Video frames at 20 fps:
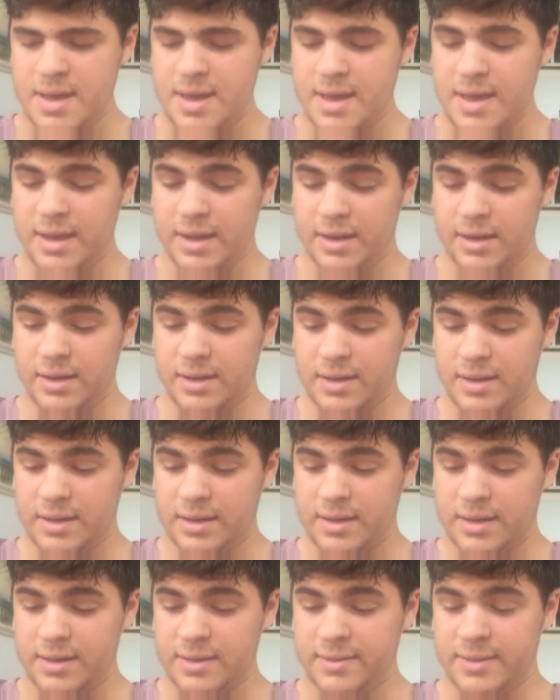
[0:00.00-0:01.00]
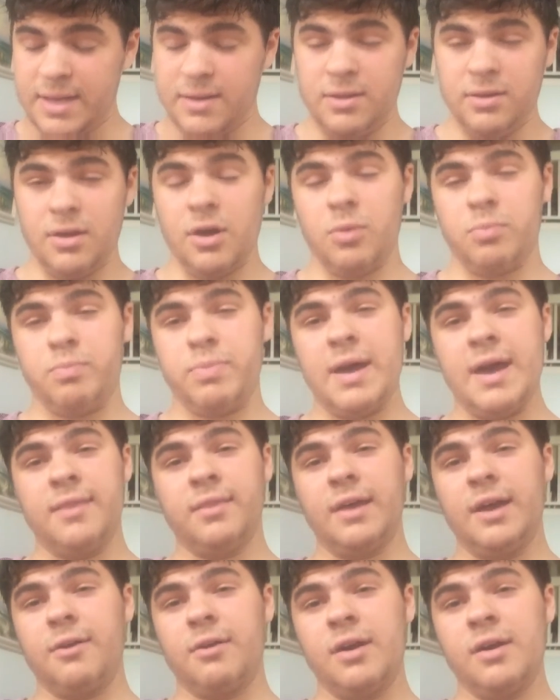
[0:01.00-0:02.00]
And then you go
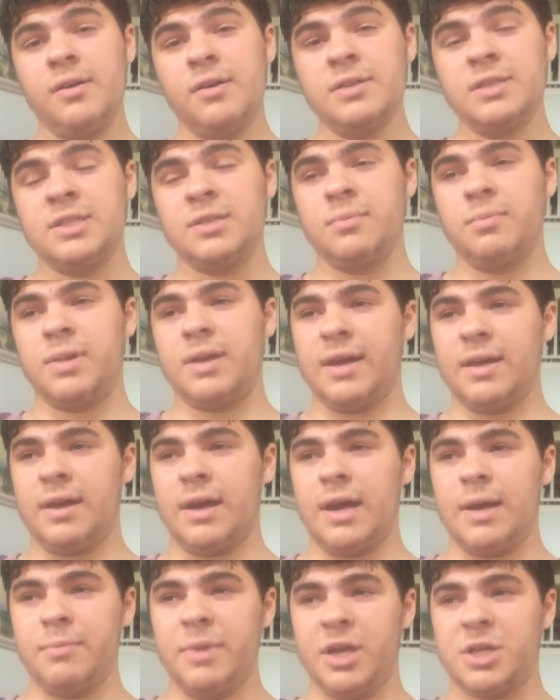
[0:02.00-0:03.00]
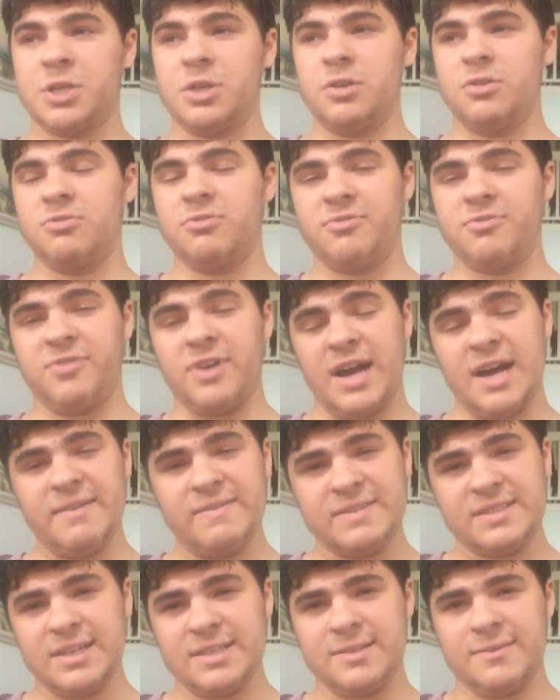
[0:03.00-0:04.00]
Pendlay rows, but I make sure to do
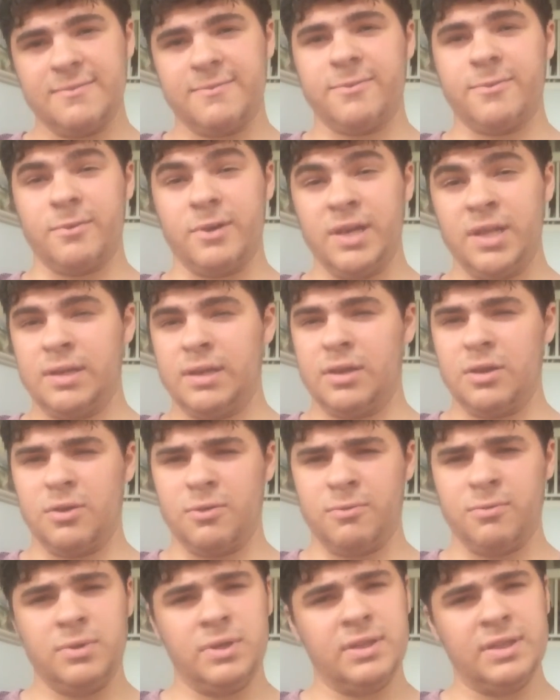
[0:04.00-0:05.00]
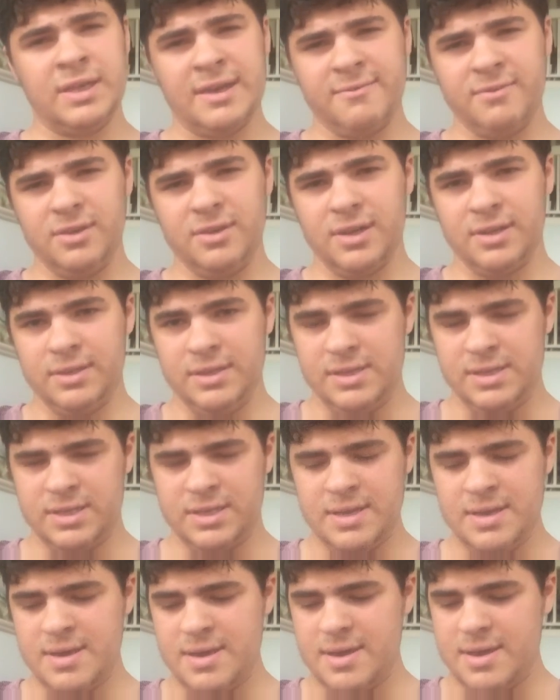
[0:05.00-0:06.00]
5 sets of 3. I go really heavy on
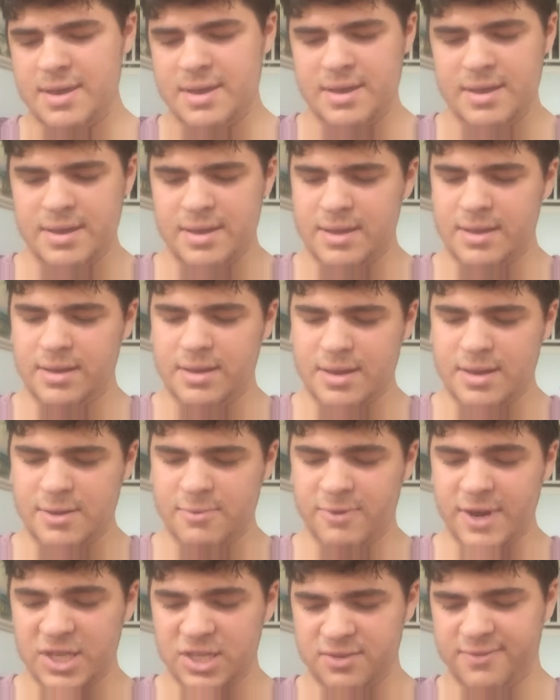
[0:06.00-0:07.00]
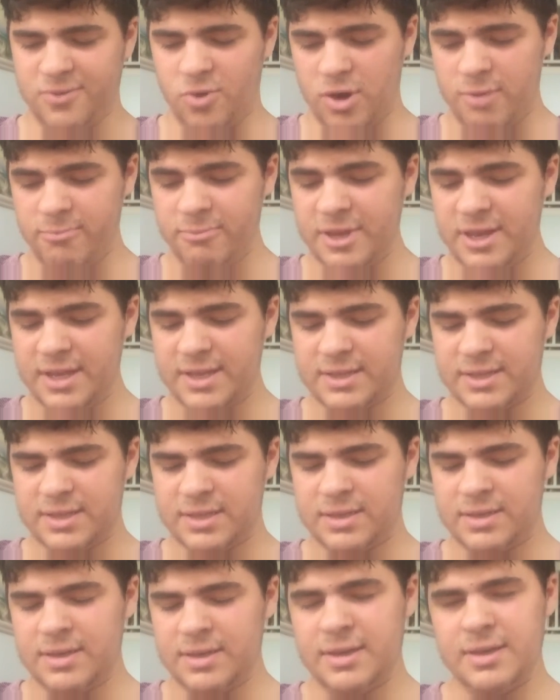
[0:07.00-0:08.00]
these. And I rest 4
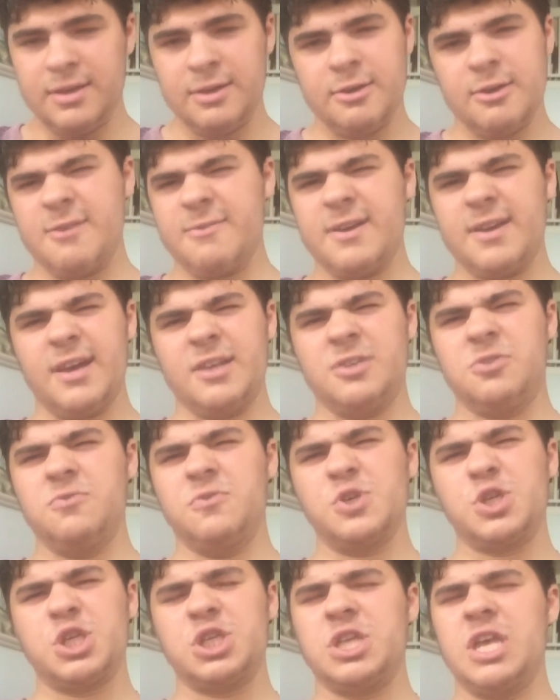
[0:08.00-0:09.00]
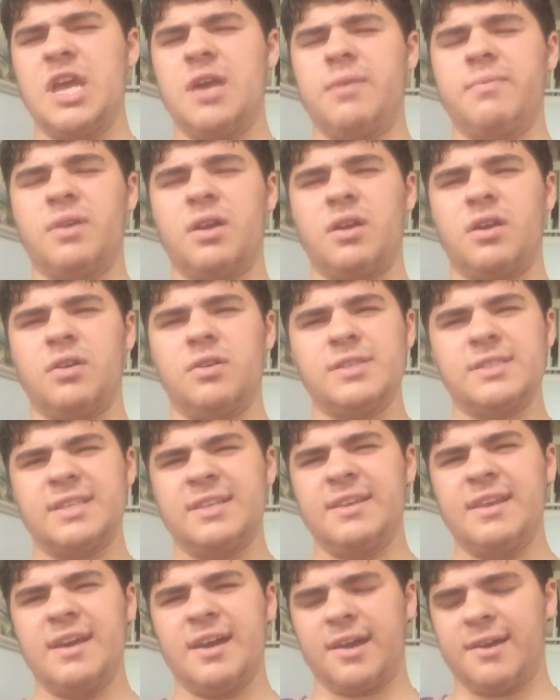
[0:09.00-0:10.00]
minutes. And then I do the same curls
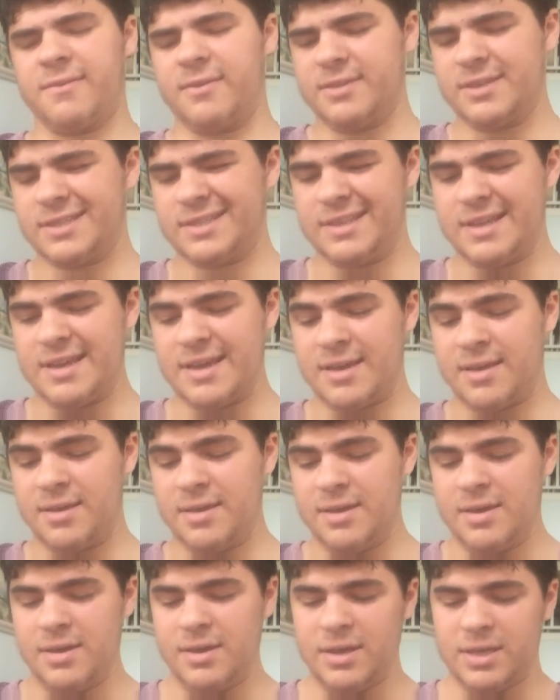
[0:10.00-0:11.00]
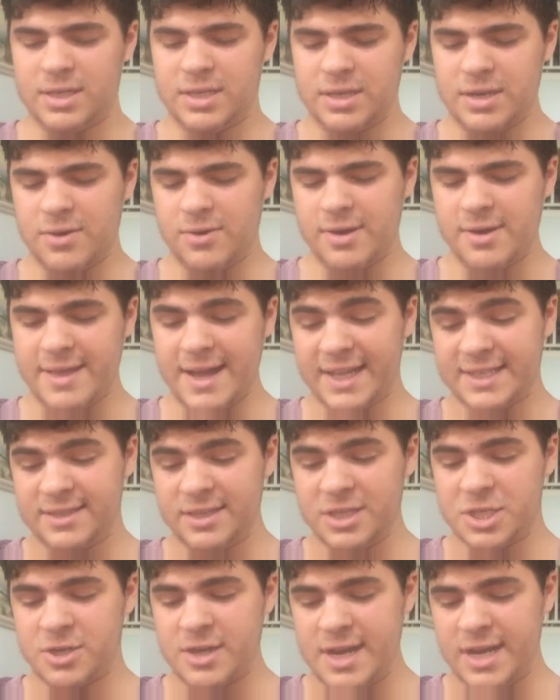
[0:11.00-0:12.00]
and neck for this day. So that's
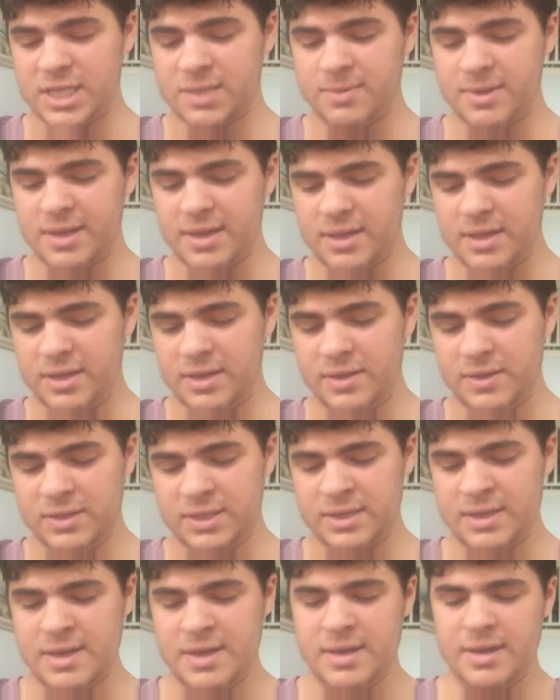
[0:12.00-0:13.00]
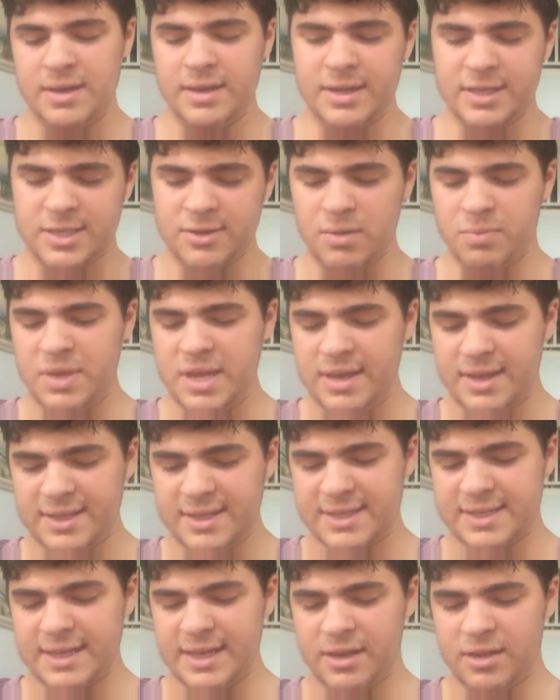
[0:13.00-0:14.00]
the training split I use. It's a
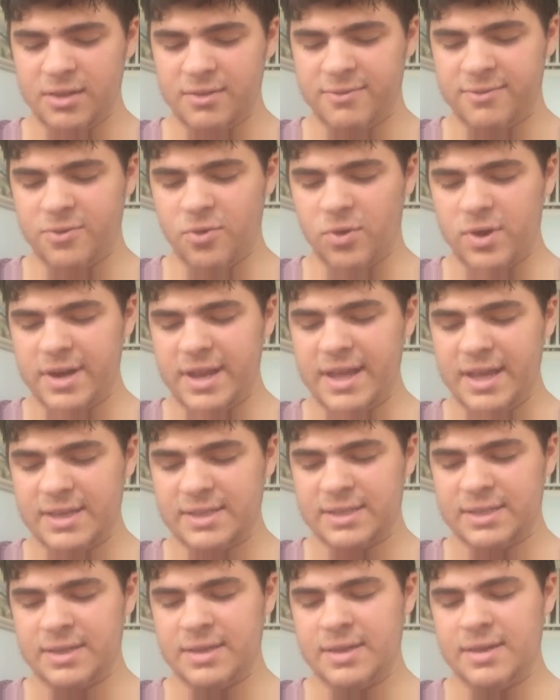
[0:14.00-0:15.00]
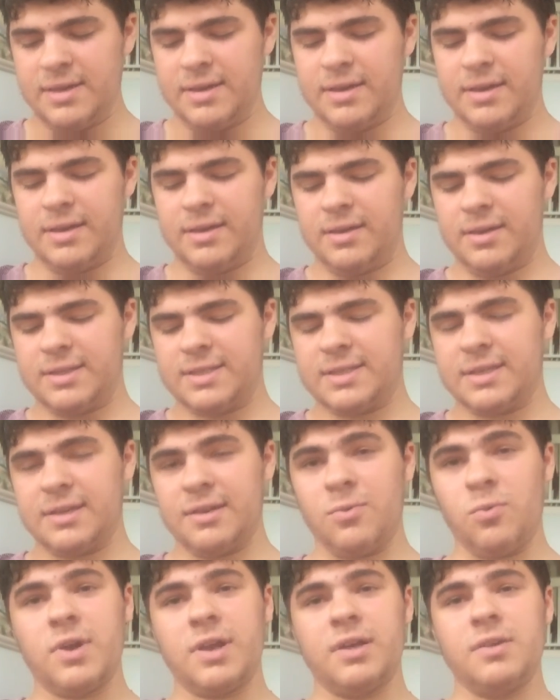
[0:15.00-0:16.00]
repeated cycle of 4 days, and it's
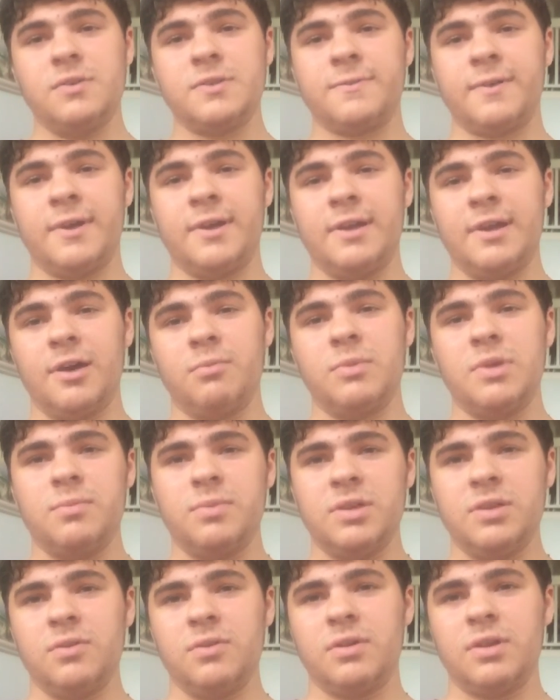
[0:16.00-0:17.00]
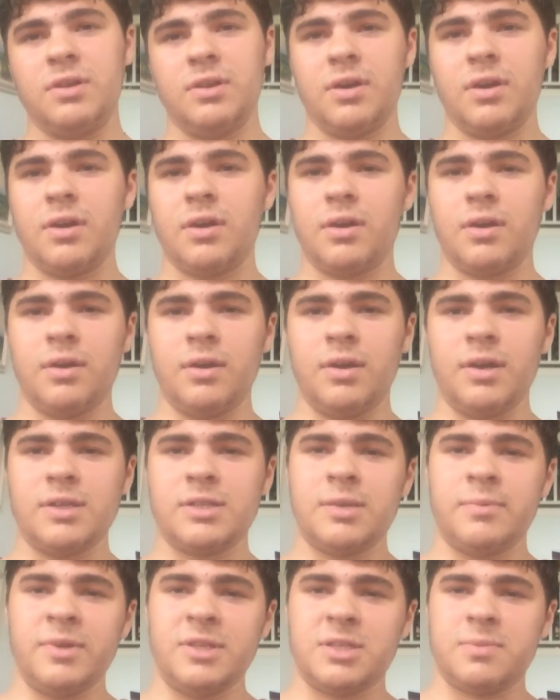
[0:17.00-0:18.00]
what I use right now. Maybe you can get
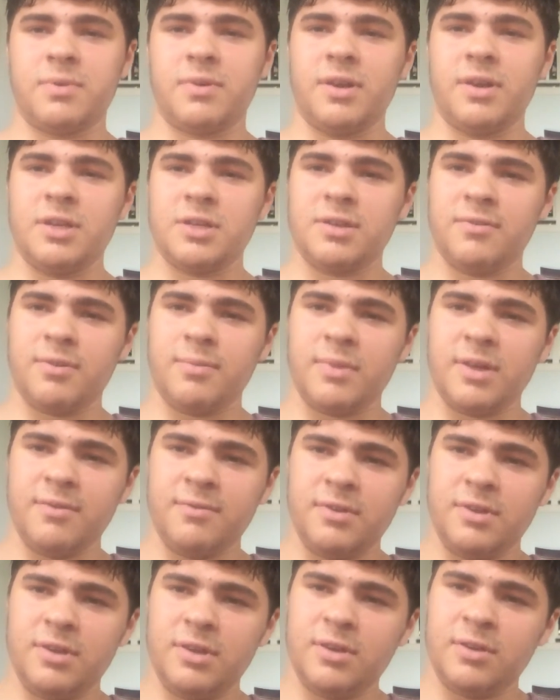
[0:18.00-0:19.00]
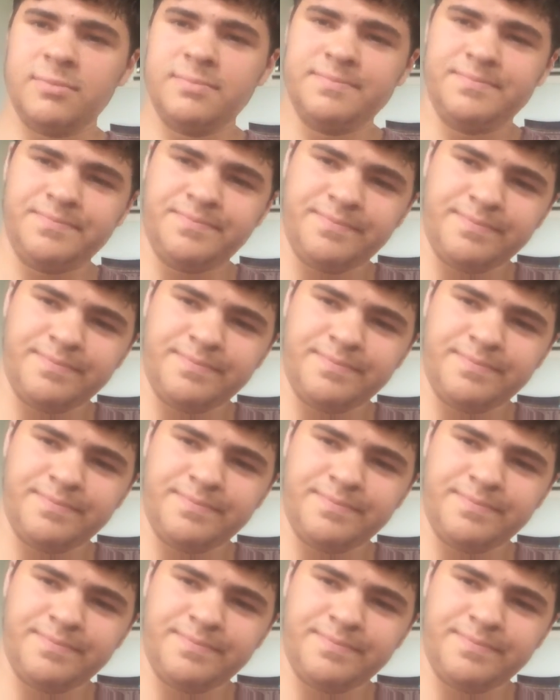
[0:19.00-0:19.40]
some inspiration from that video.